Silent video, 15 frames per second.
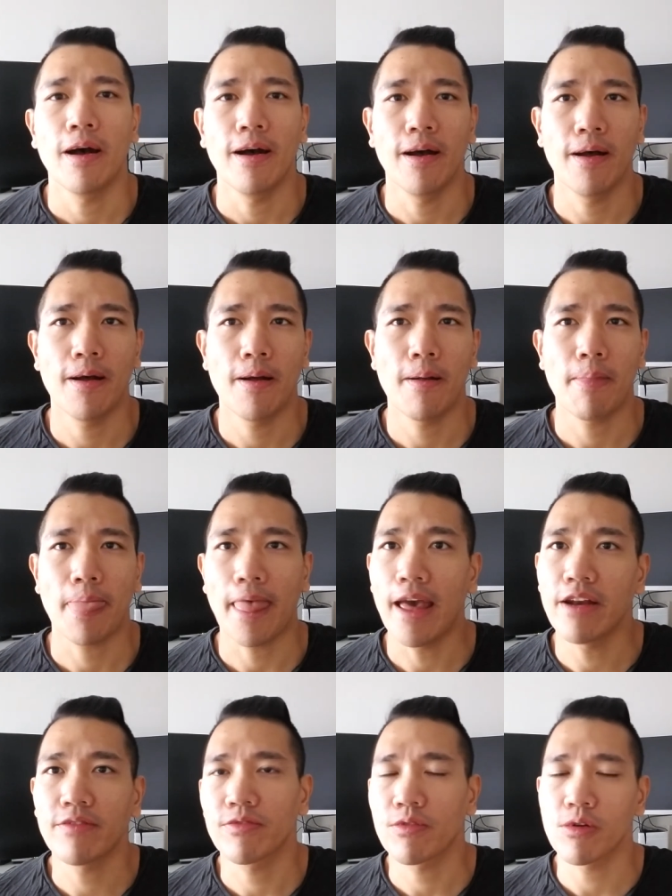Uh,
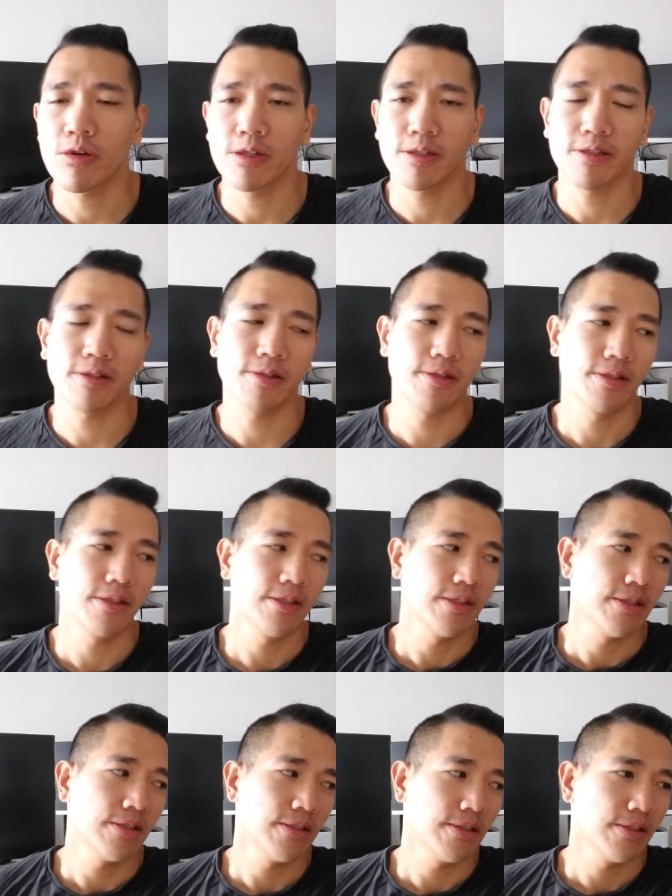and of course,
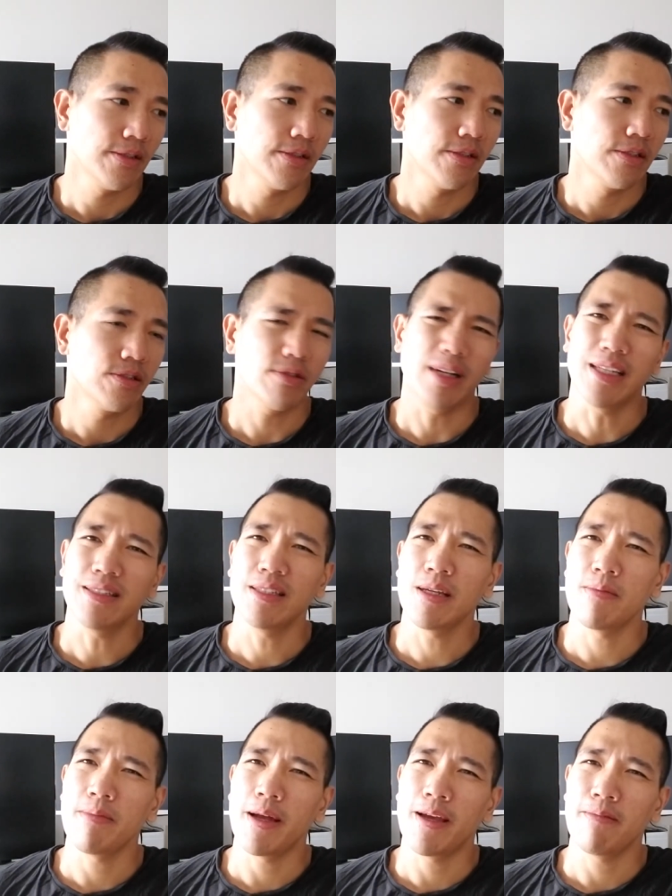so that's
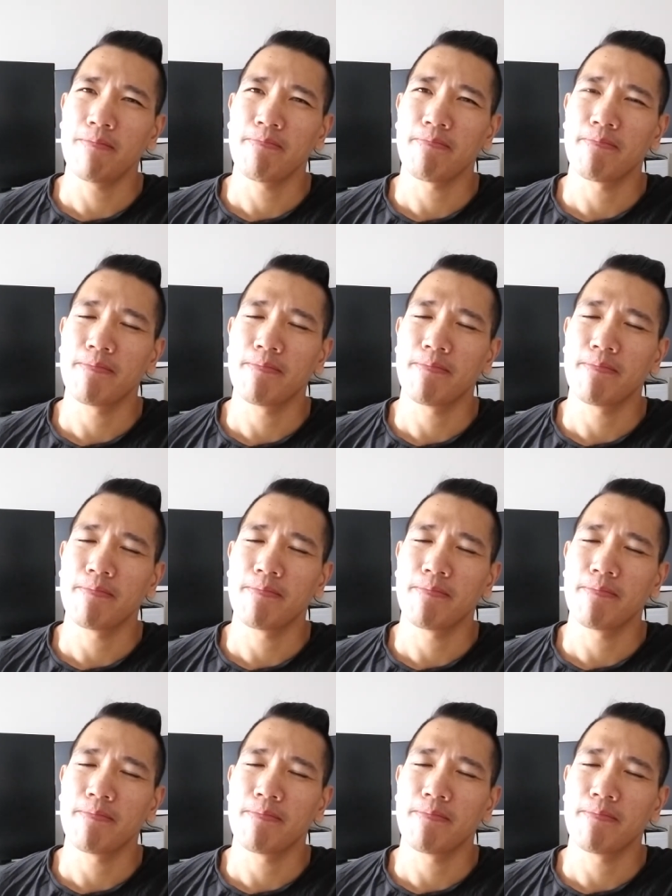it, man.